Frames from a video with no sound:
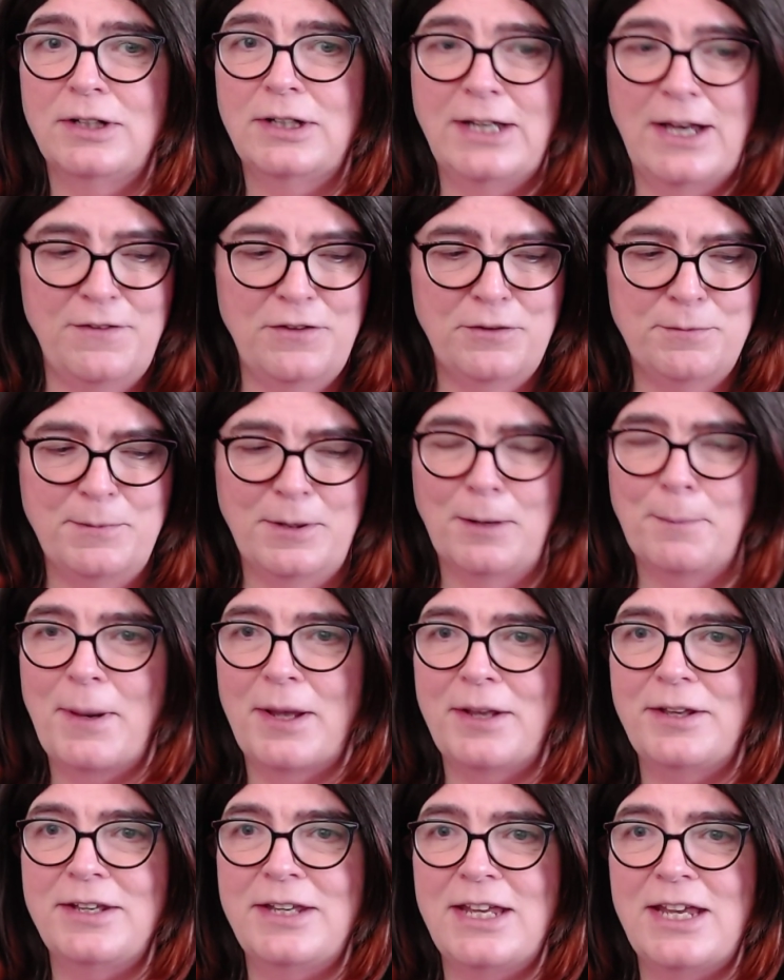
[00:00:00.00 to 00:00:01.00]
And this middle
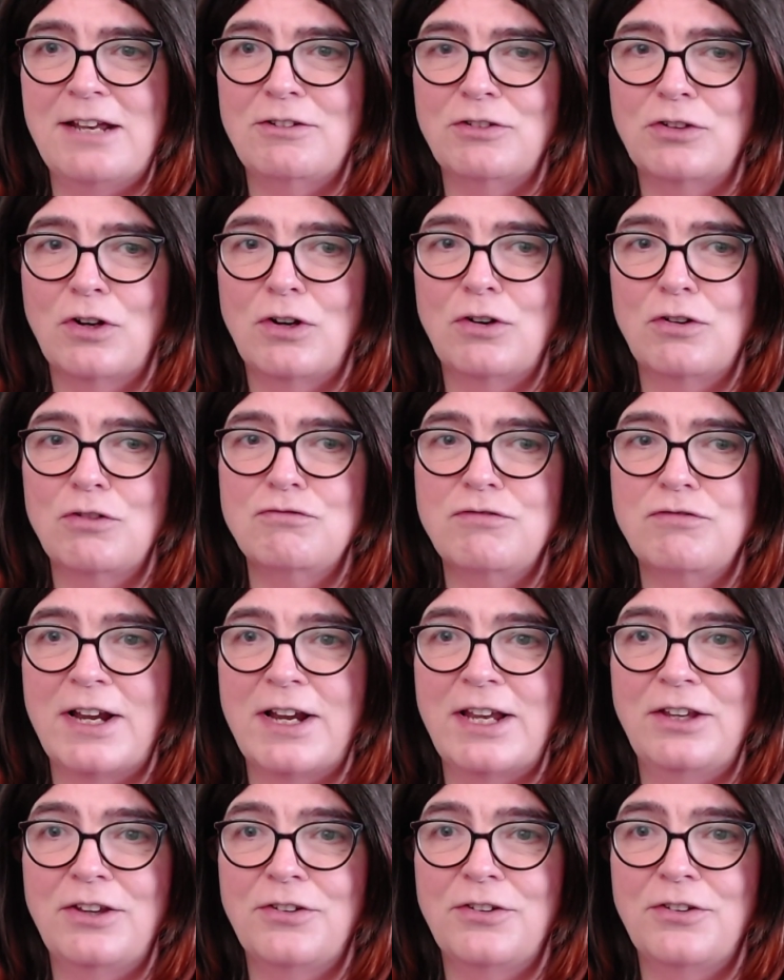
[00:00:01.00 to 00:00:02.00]
button here has got a little
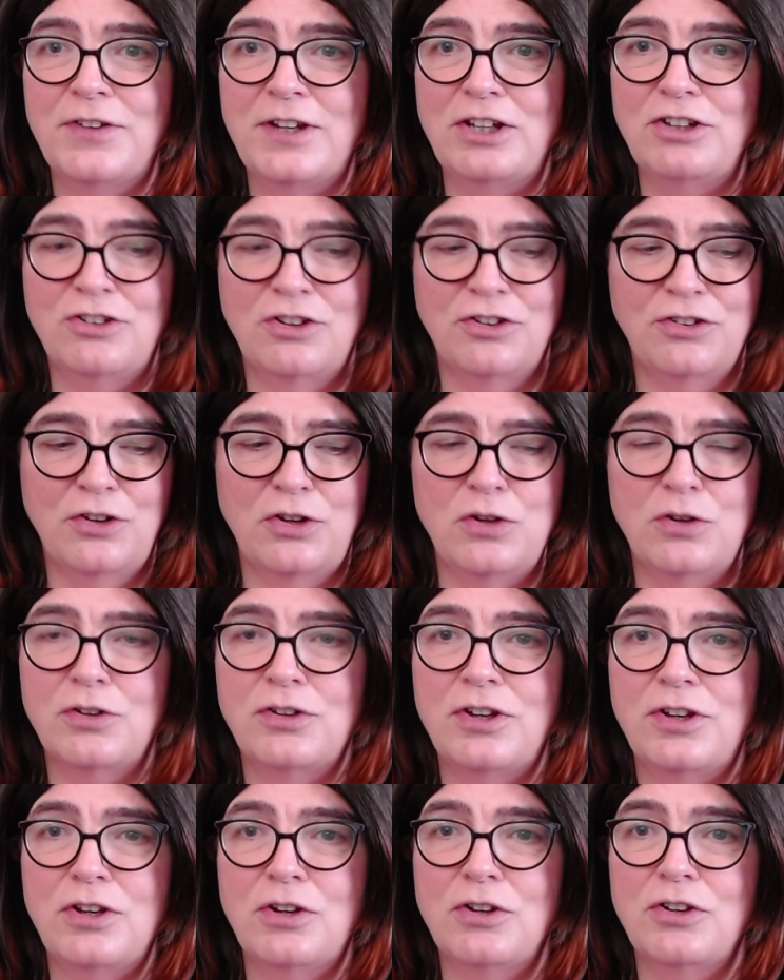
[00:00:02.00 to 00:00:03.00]
raise feature, so you
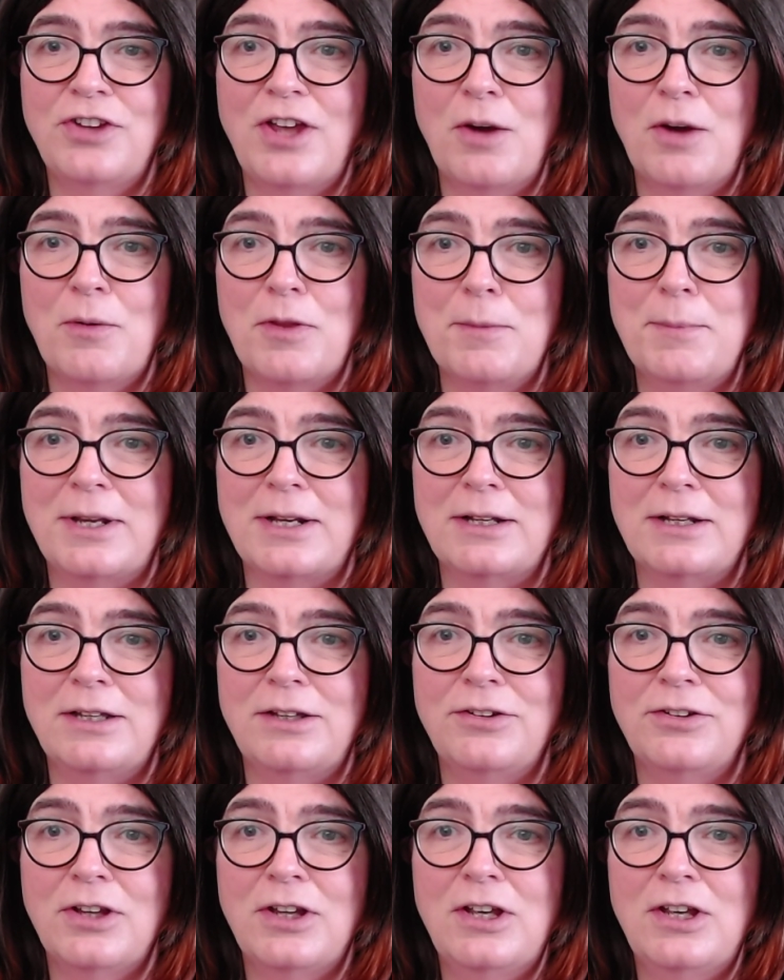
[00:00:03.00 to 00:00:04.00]
can tell where the middle
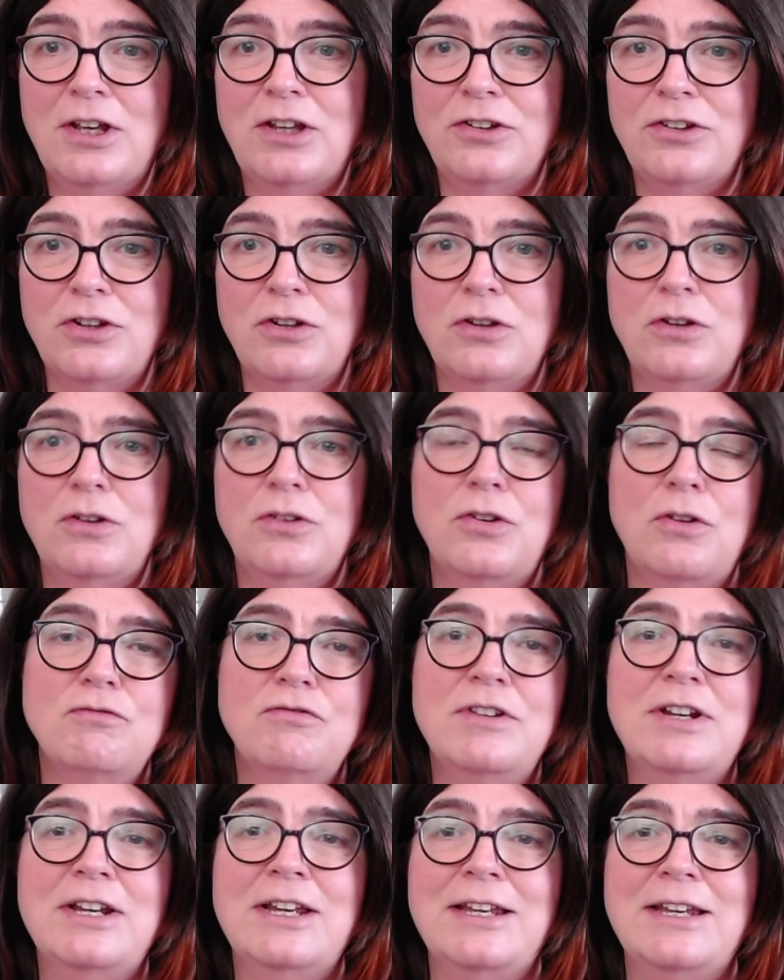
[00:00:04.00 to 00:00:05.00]
is. So you don't
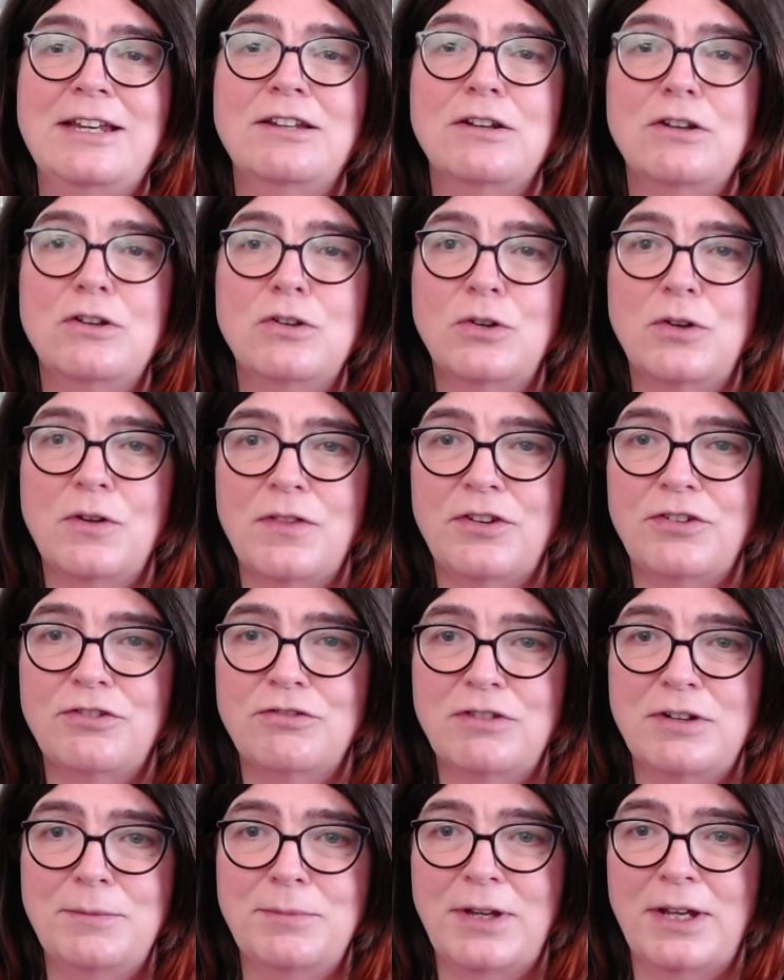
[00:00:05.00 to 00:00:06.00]
really need to look at the
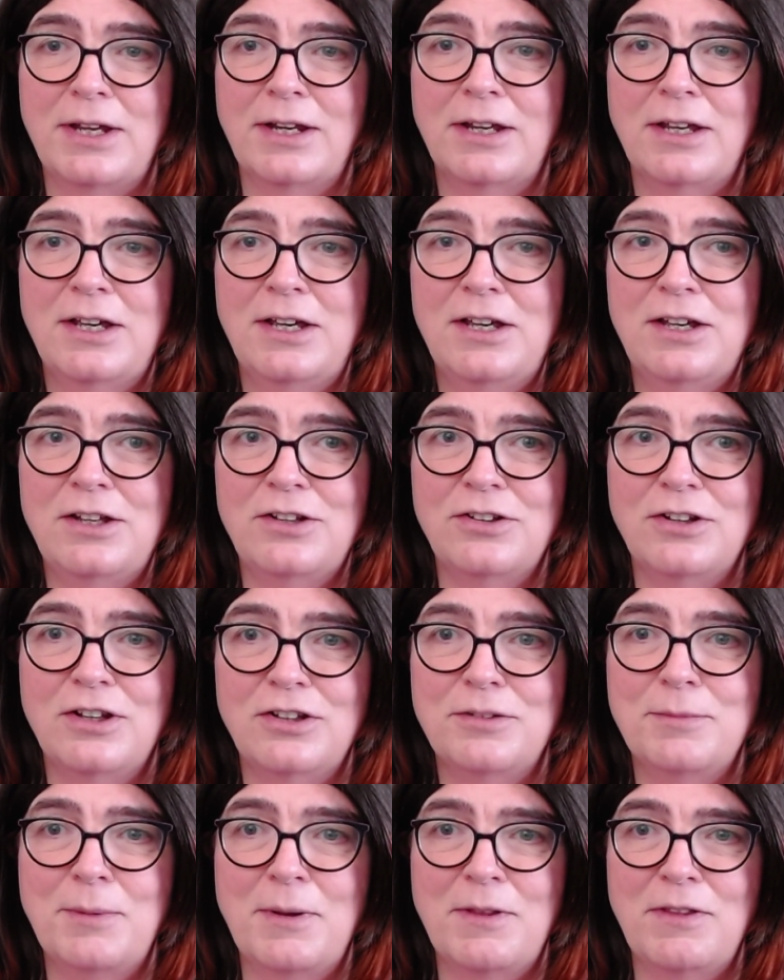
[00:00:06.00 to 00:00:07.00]
Stream Deck to
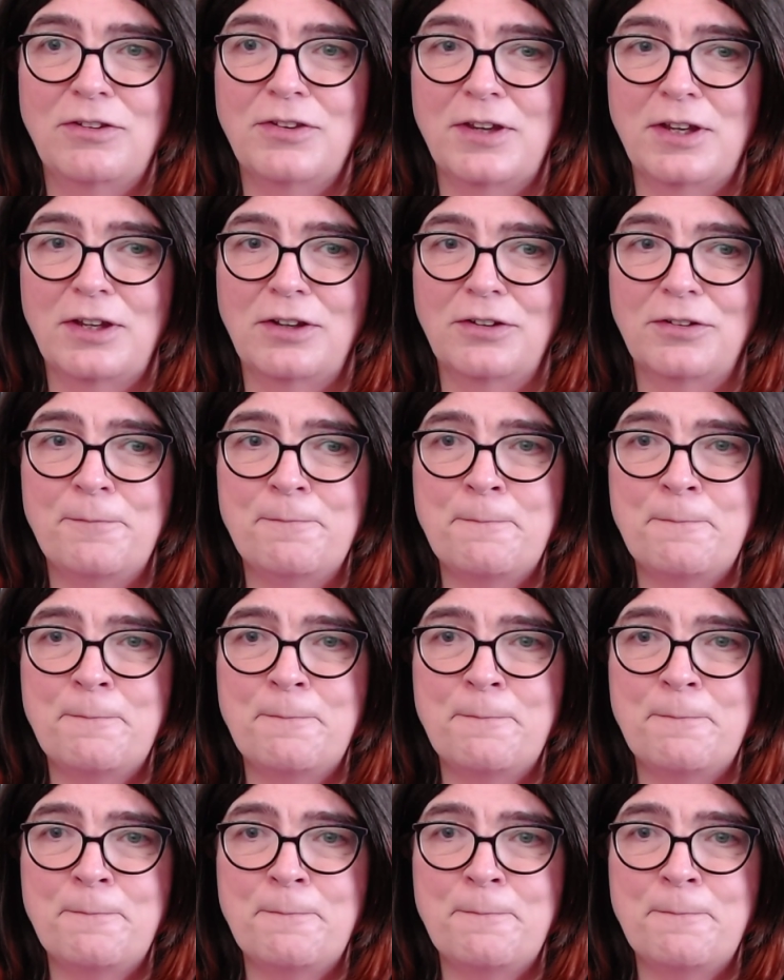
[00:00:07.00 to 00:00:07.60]
make these things.